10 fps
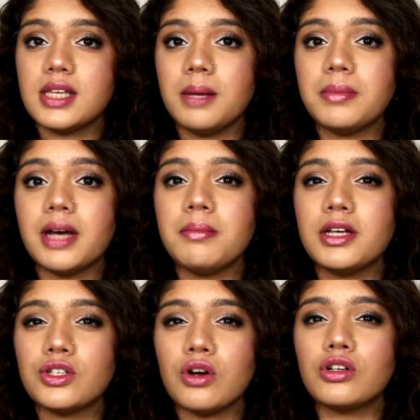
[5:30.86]
same time
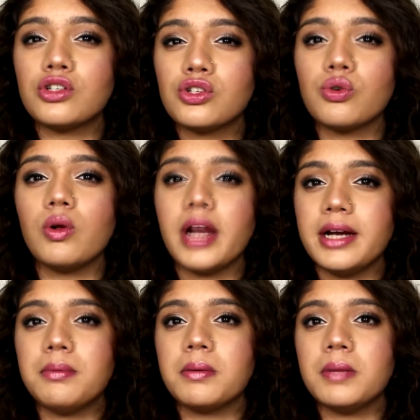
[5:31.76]
it's not so
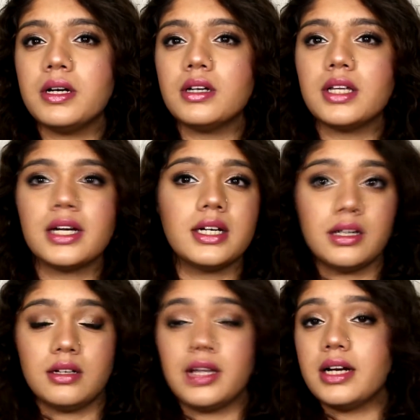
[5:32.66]
light pigmented
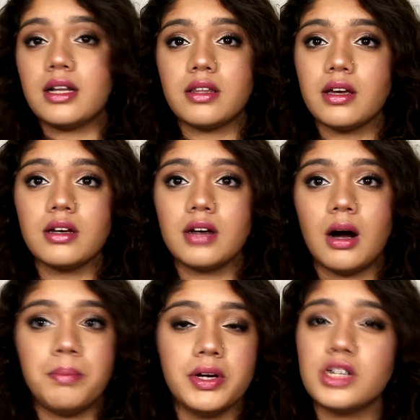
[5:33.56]
that nothing
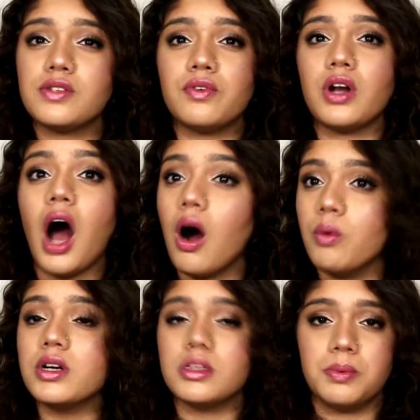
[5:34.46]
appears for
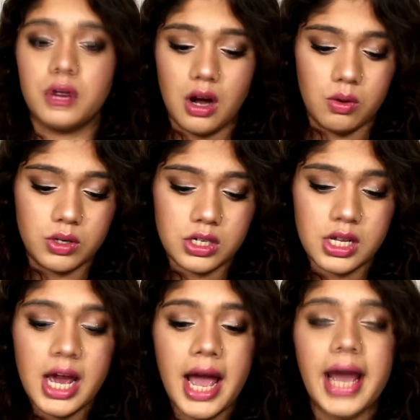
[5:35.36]
hours upon hours.
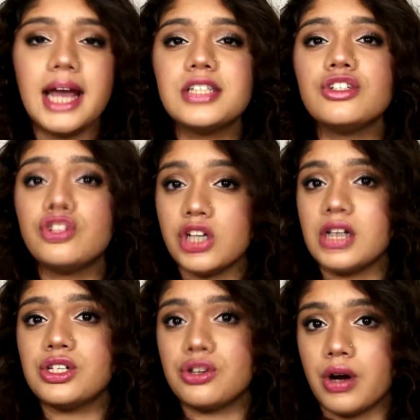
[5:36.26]
It's
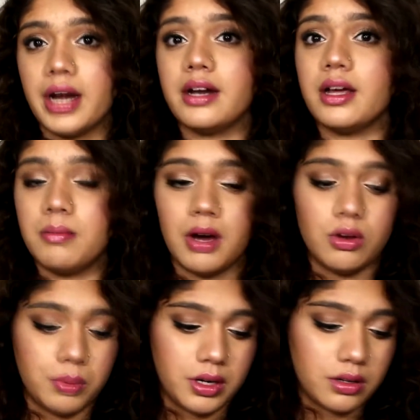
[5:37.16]
just right in my
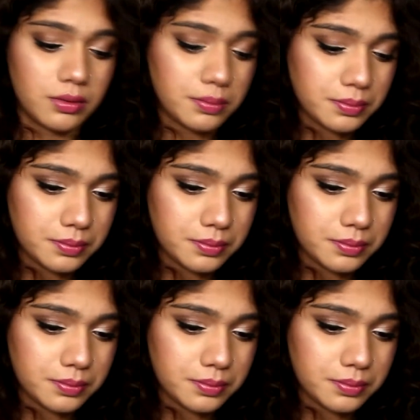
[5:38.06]
opinion.